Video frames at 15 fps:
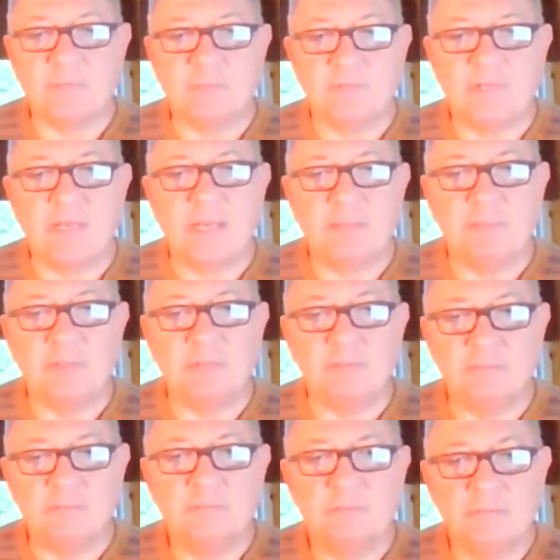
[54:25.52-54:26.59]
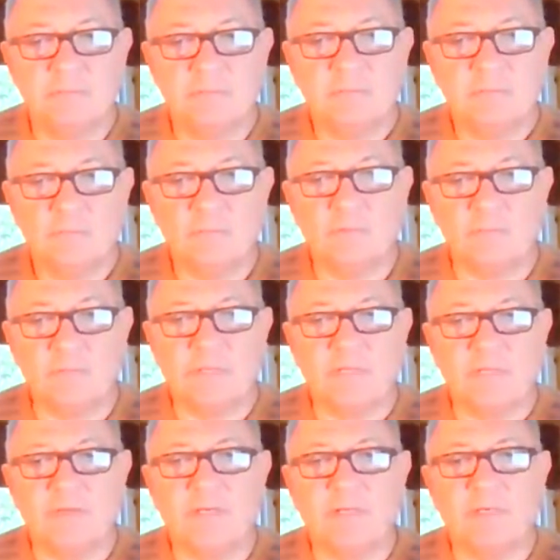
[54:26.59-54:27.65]
up a time and we'll
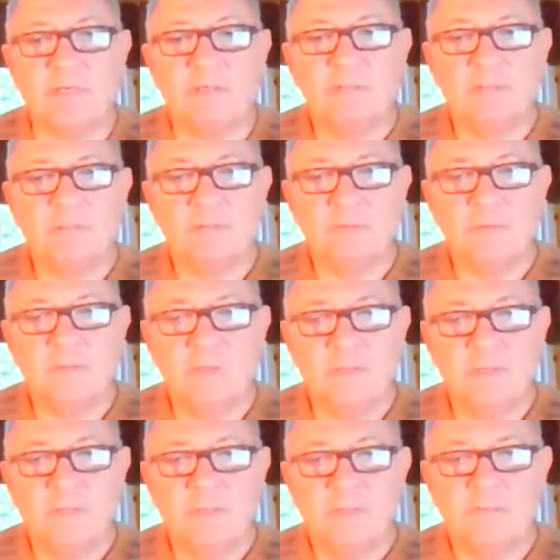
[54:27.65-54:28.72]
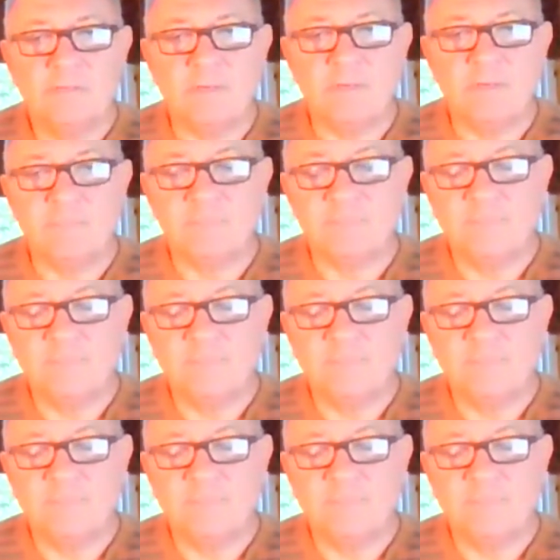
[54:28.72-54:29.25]
get you in. So,